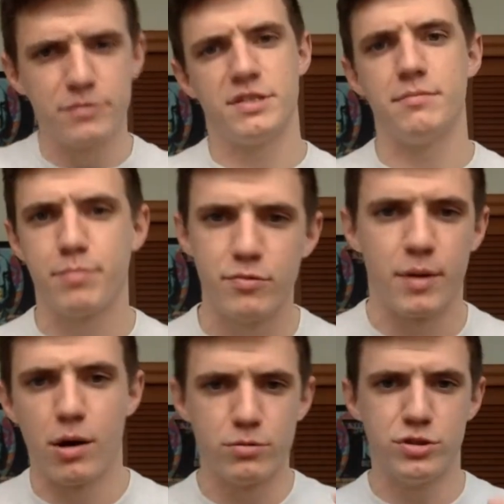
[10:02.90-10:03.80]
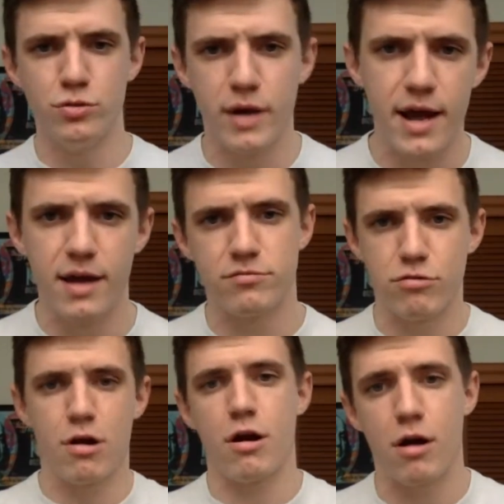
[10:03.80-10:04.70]
it with my own two hands.
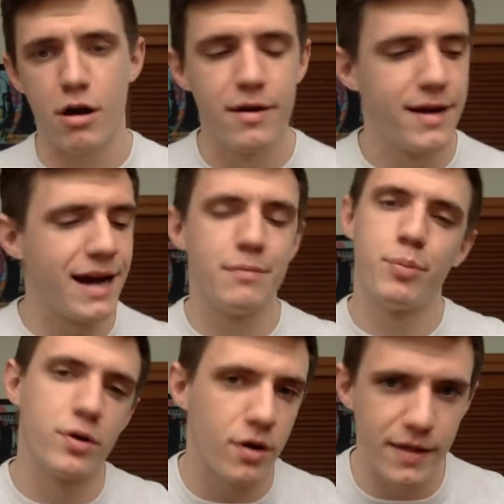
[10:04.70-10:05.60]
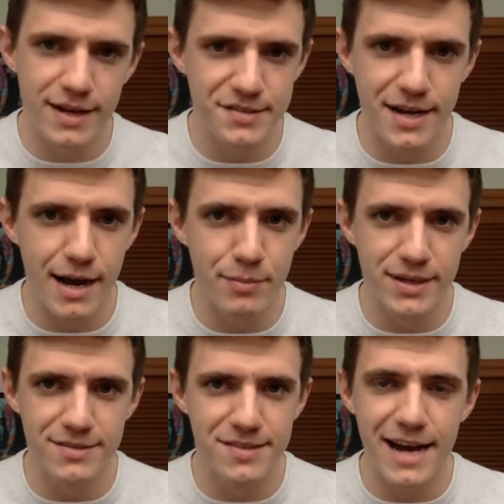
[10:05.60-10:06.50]
I had to put all that aside
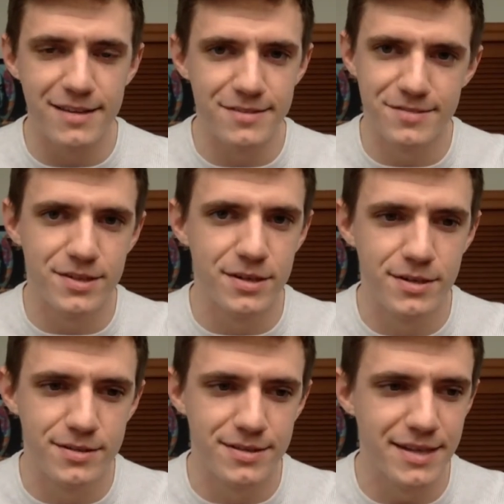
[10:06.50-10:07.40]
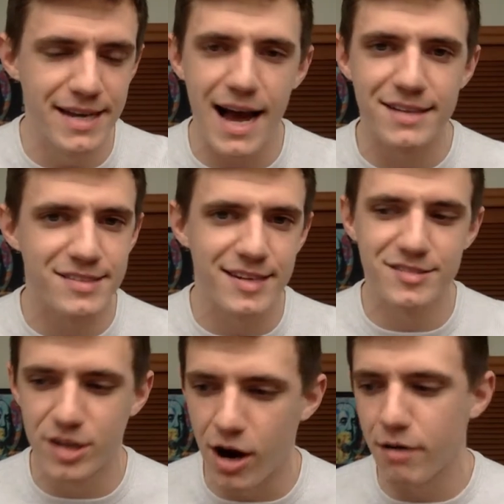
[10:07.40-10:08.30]
because that is nonsense
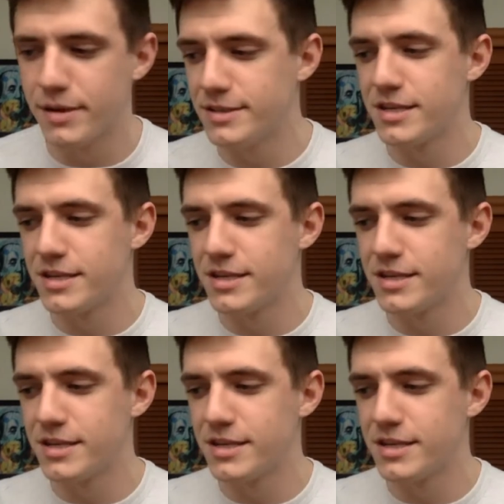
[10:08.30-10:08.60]
garbage.